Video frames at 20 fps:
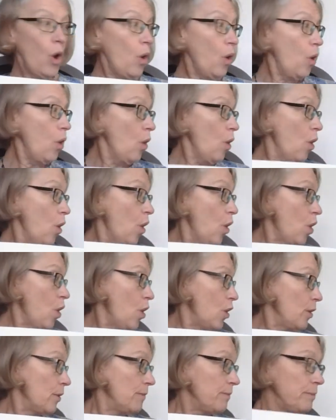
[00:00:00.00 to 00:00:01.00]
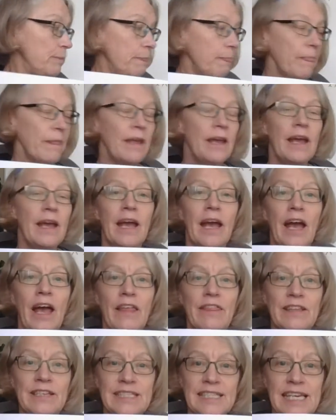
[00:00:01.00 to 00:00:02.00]
Or
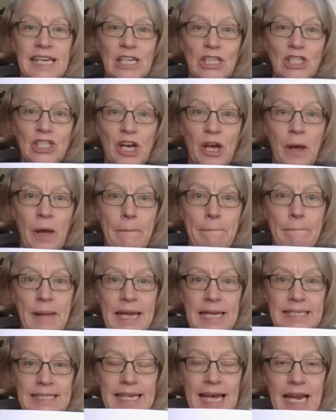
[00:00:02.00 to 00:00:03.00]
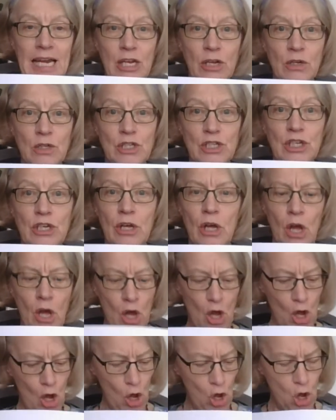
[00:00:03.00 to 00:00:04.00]
the teacher may tell you to
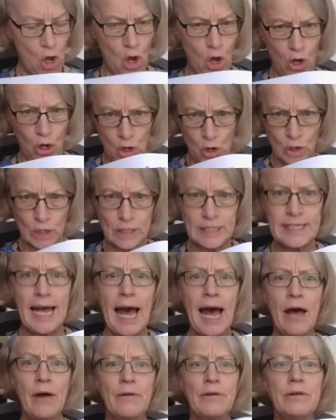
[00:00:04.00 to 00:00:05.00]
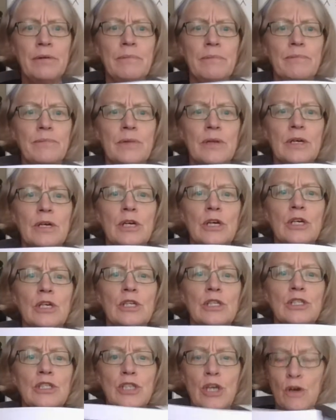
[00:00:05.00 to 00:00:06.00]
look down
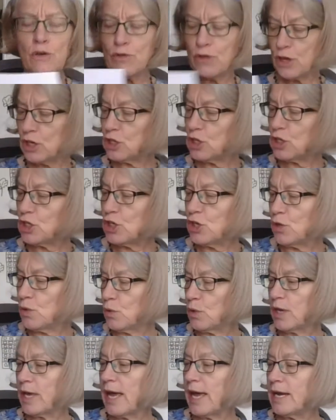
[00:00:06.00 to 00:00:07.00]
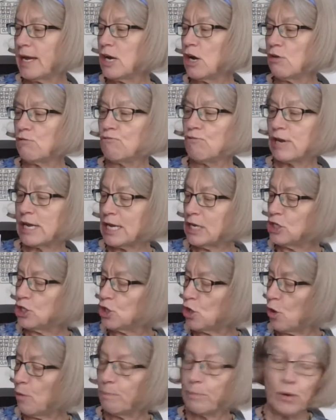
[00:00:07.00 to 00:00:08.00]
so that you can read
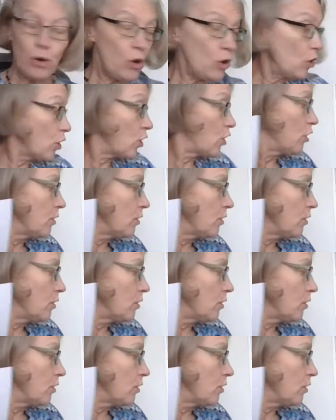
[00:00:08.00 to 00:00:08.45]
your book.